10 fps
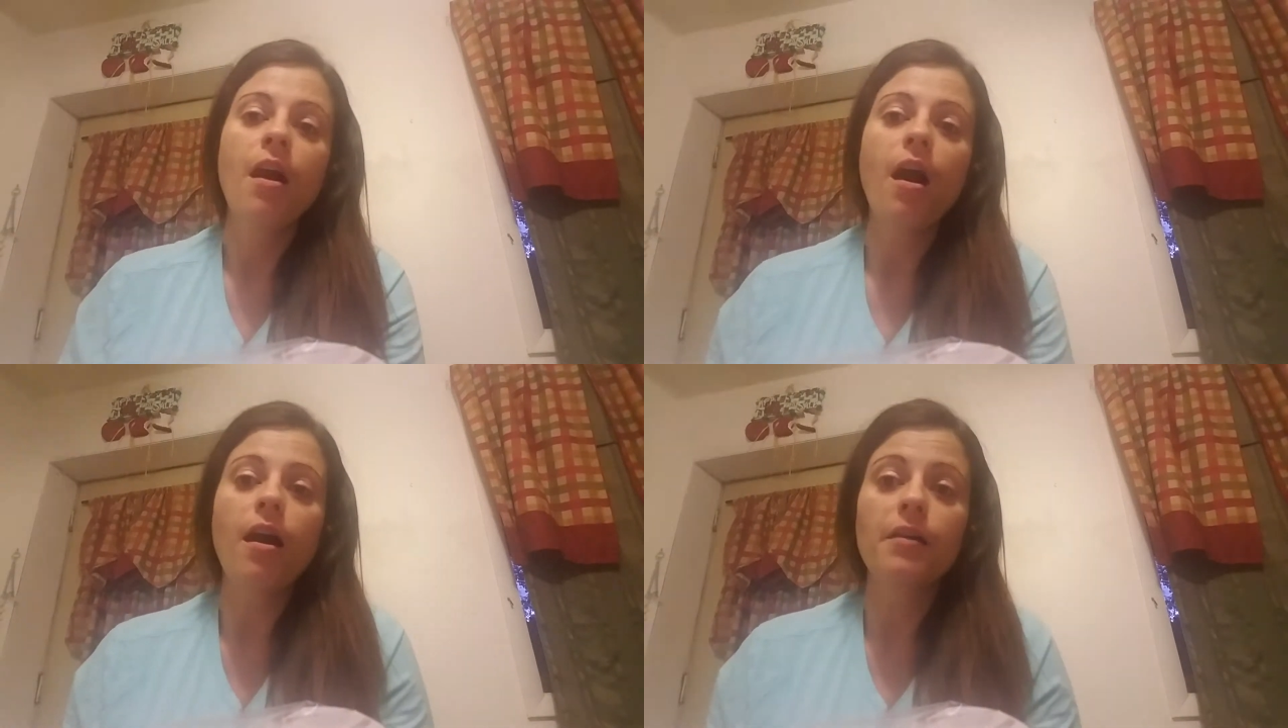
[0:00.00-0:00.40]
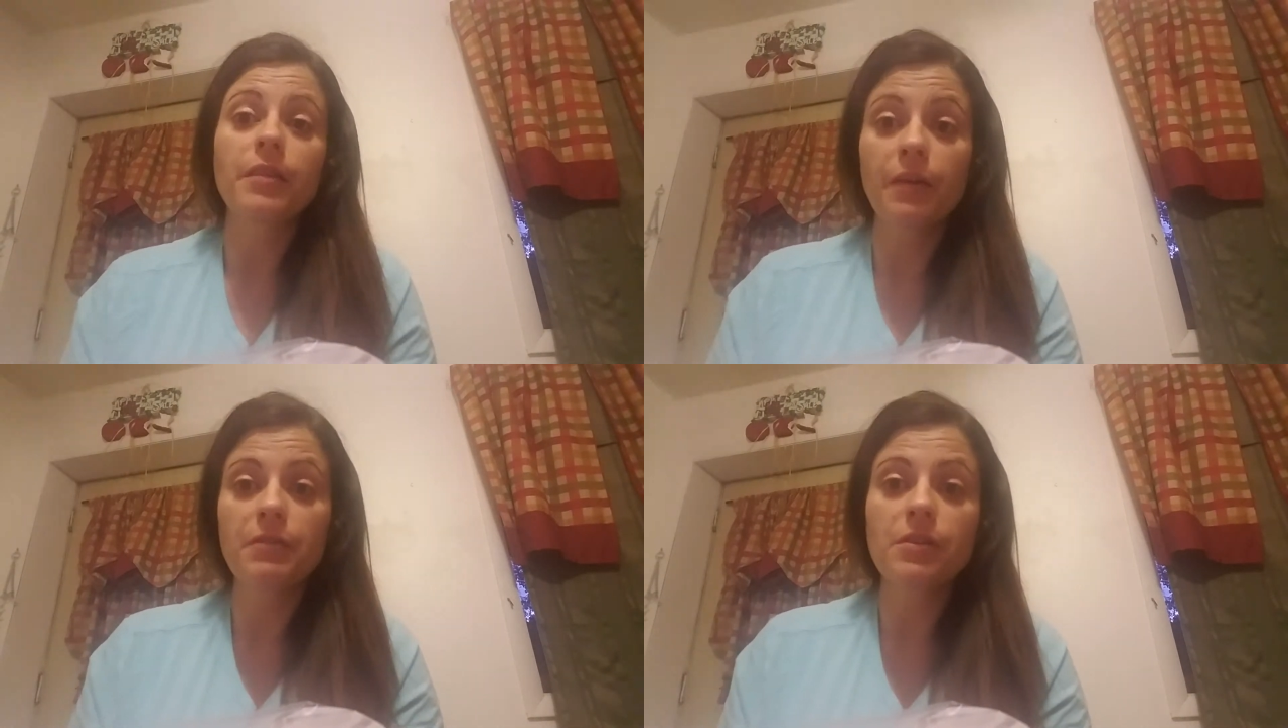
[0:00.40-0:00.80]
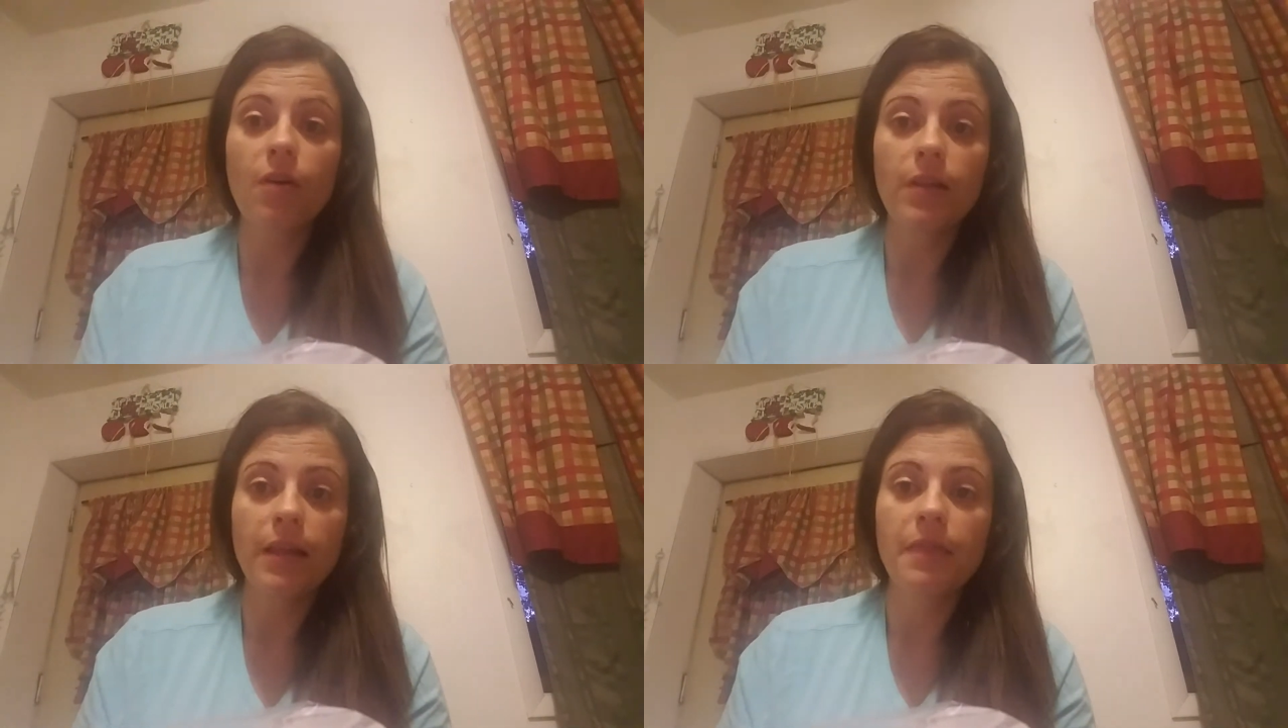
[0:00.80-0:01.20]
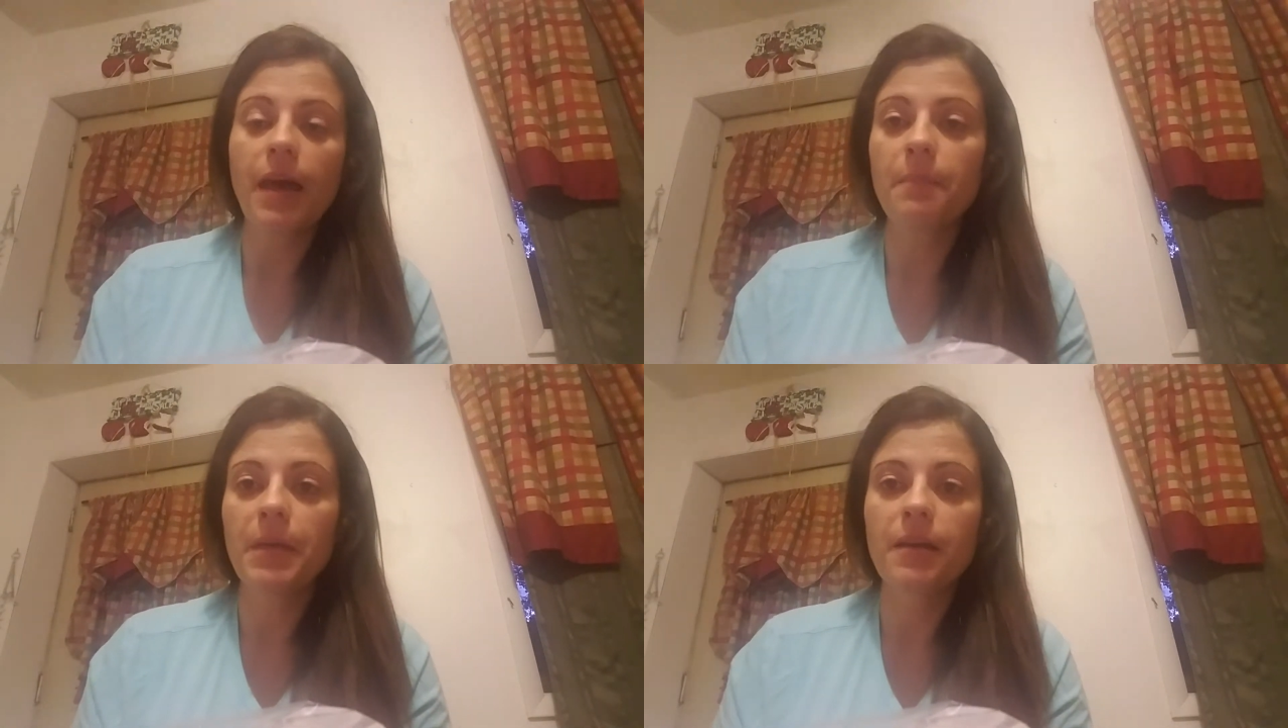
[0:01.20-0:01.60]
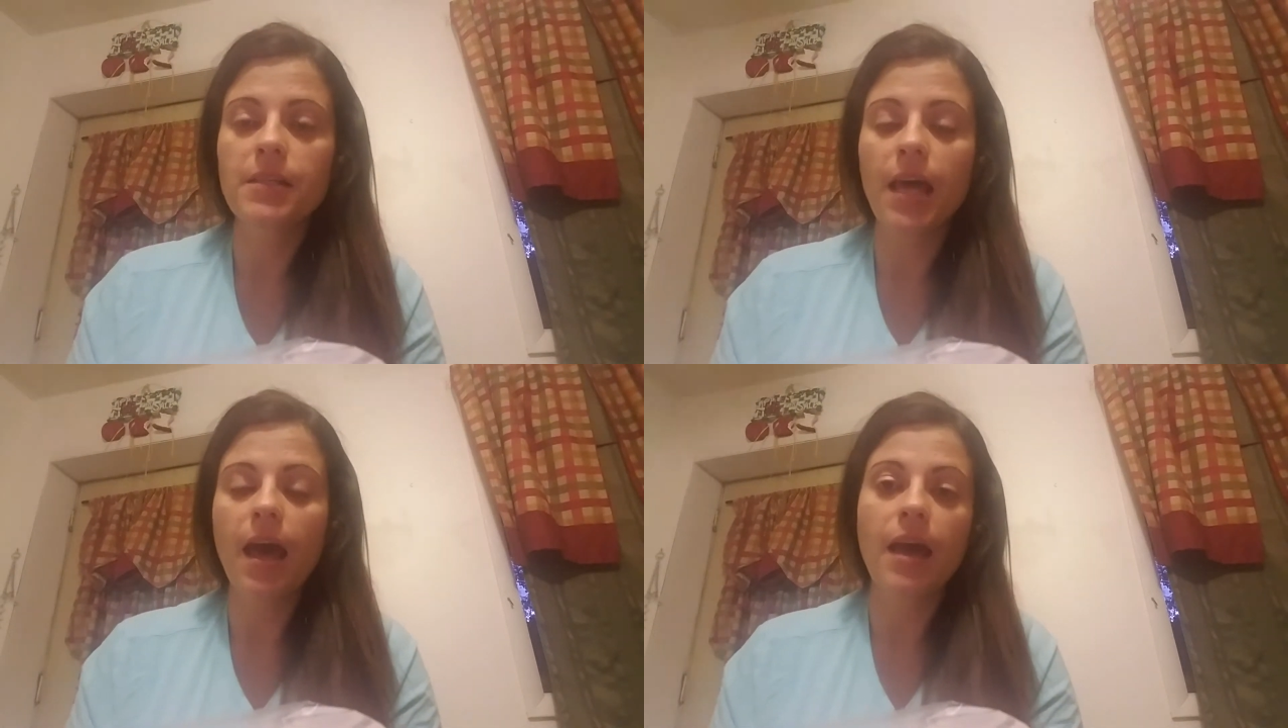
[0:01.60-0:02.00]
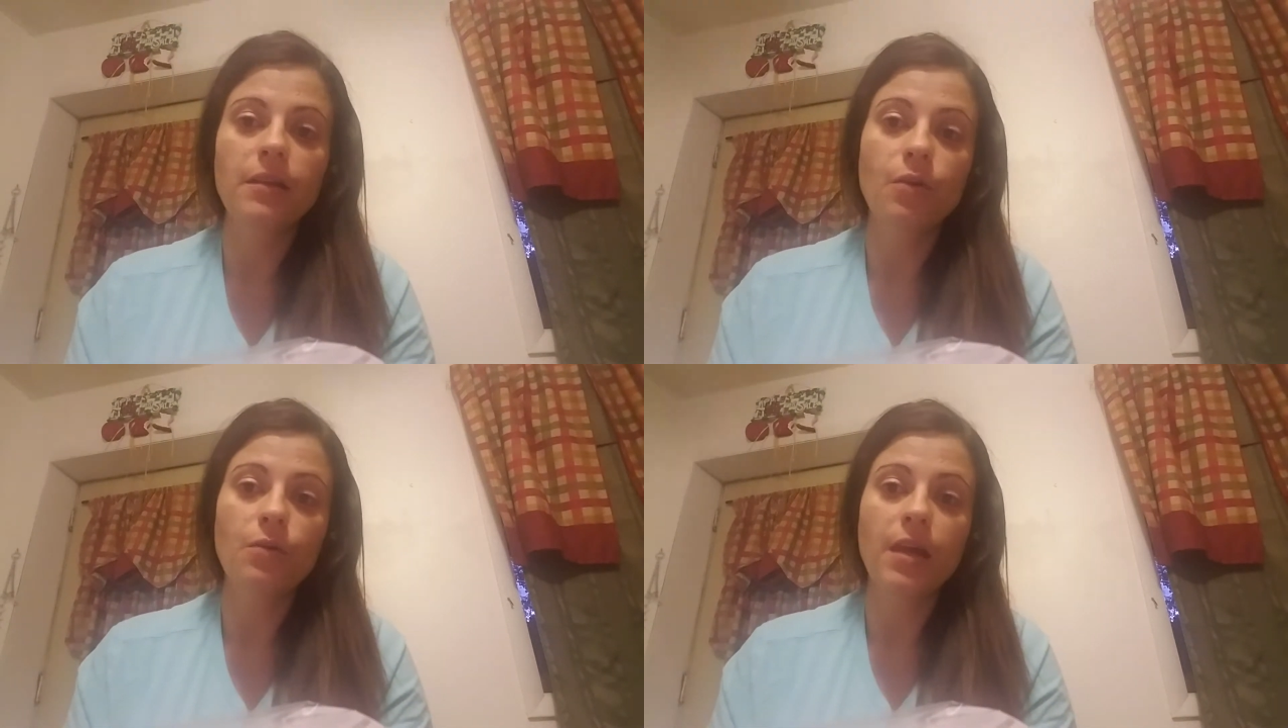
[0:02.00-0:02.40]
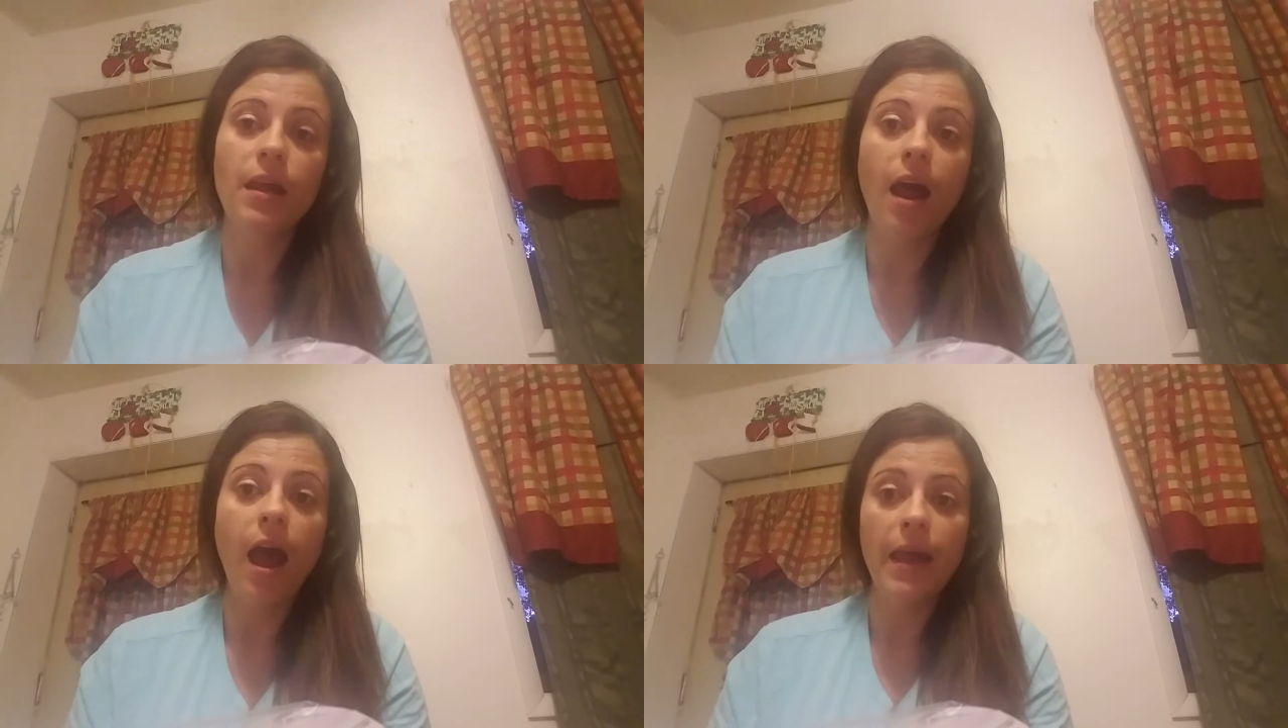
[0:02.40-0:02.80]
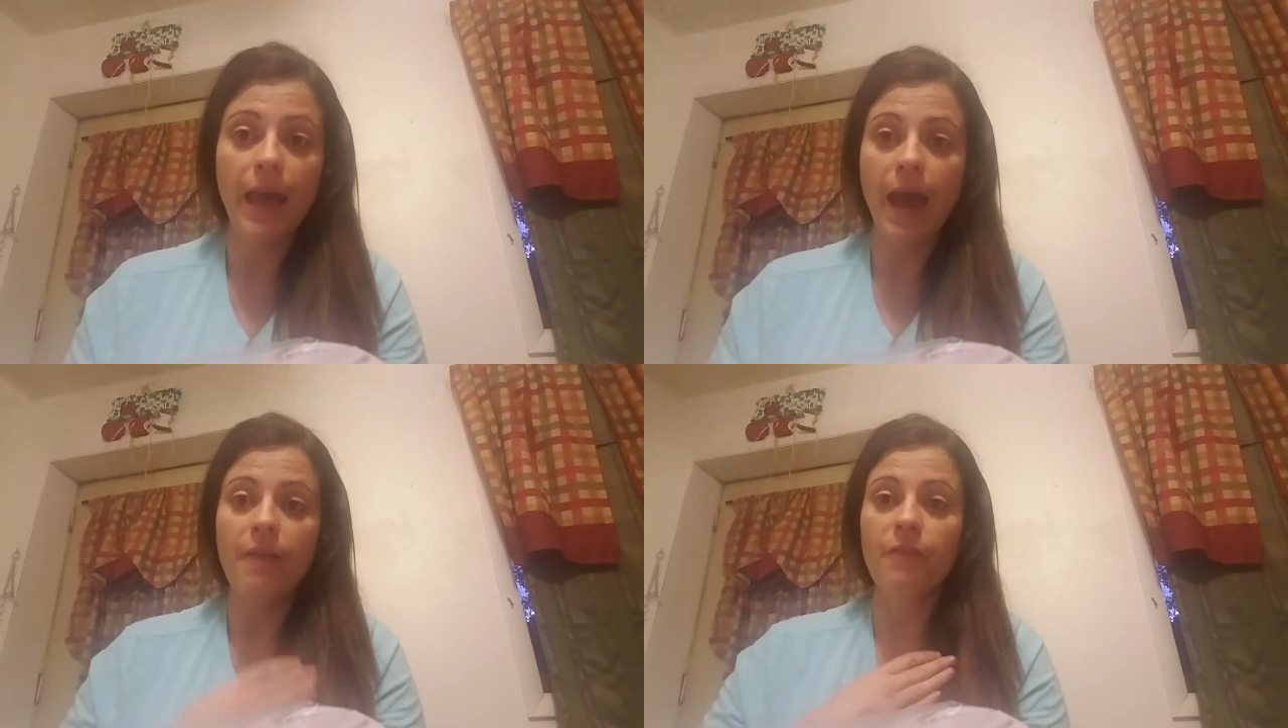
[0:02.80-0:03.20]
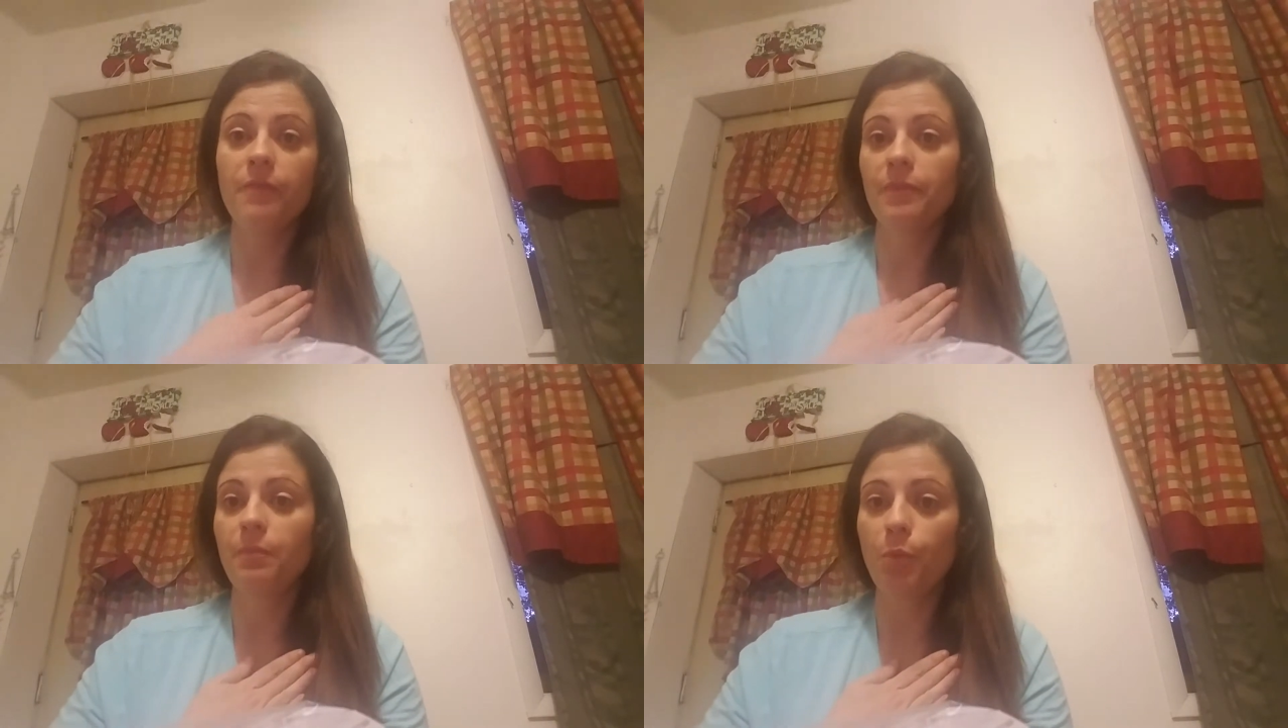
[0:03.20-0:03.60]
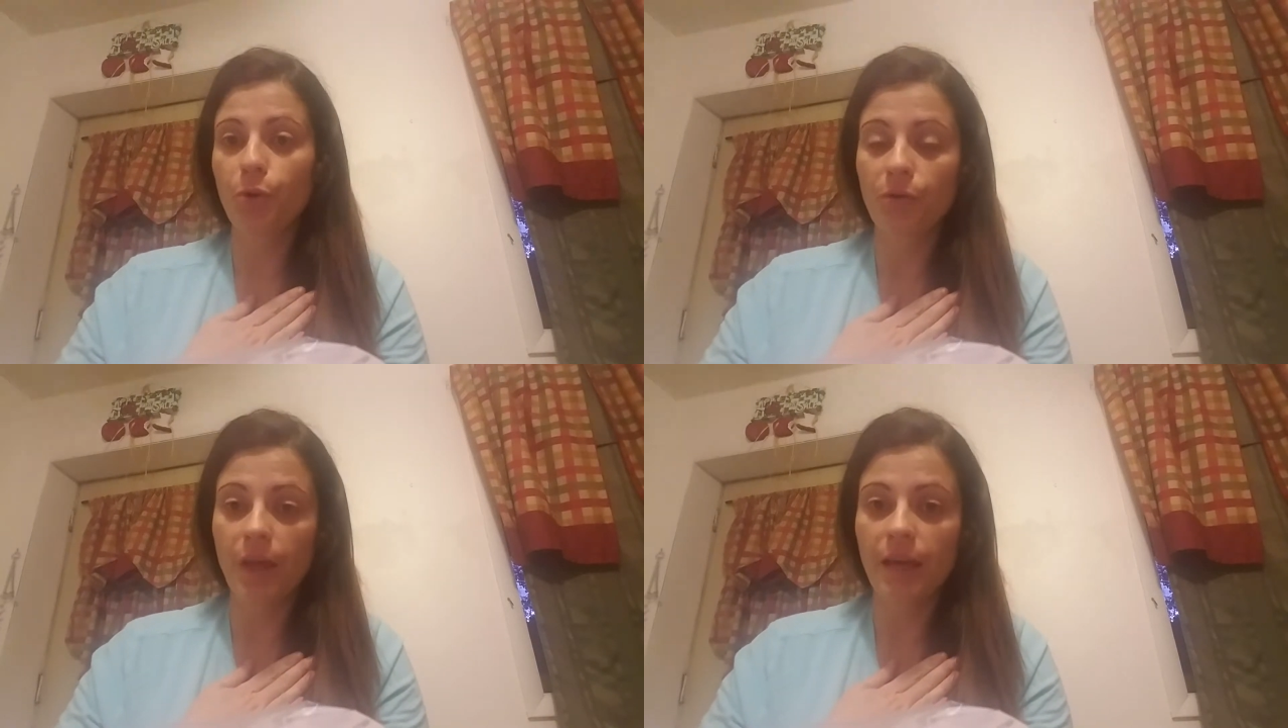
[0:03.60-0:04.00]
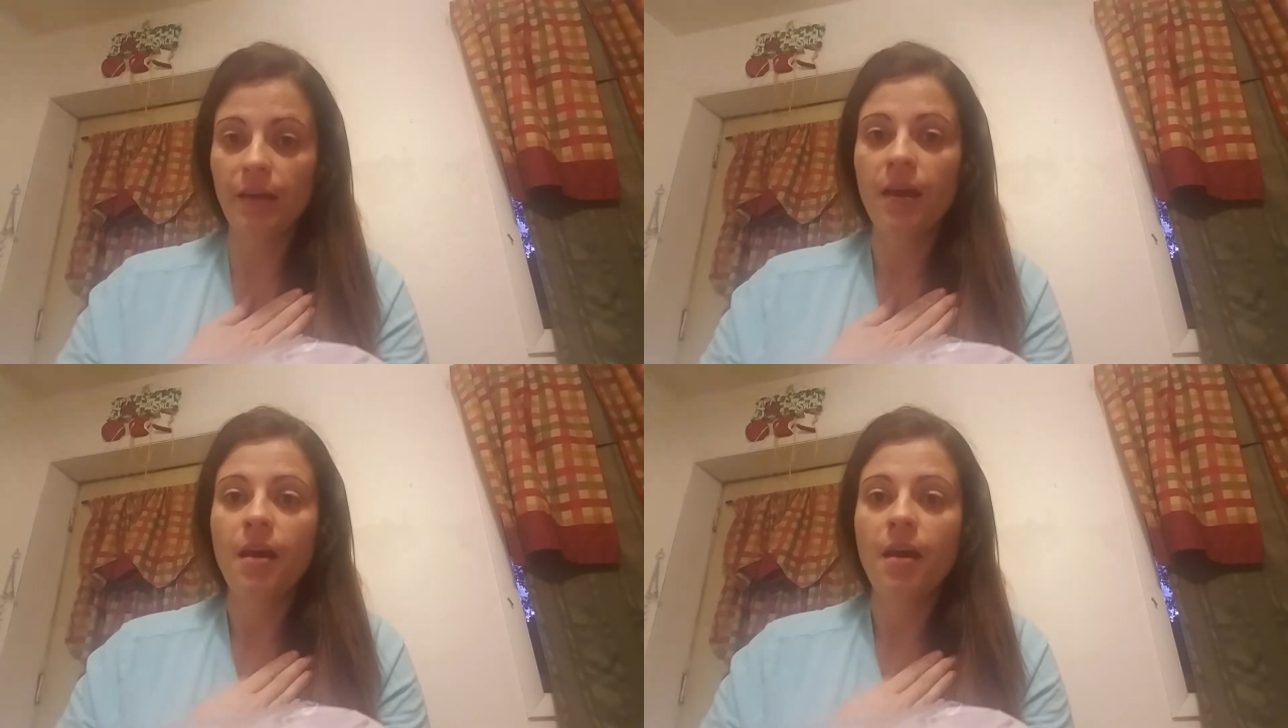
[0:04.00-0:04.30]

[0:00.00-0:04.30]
that result in that because I know that I have borderline